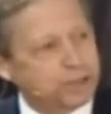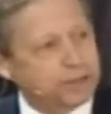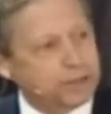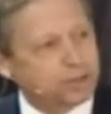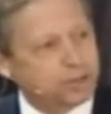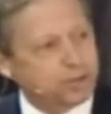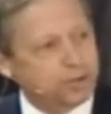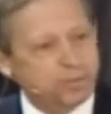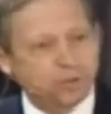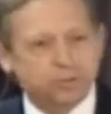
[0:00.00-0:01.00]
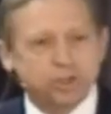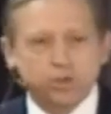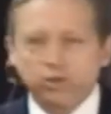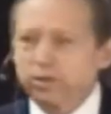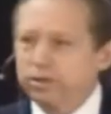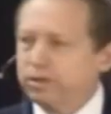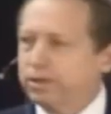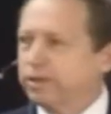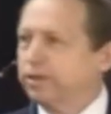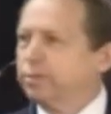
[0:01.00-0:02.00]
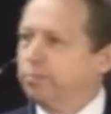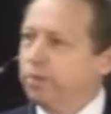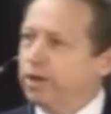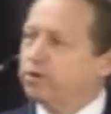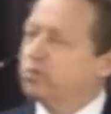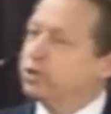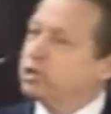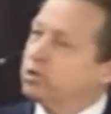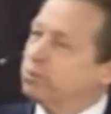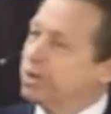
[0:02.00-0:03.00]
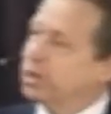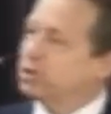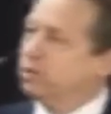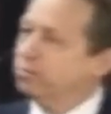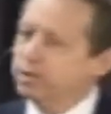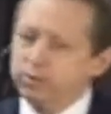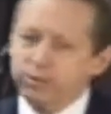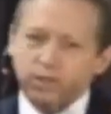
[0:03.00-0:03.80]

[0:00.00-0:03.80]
We've done an evidence review, and we showed that in modern Western medicine,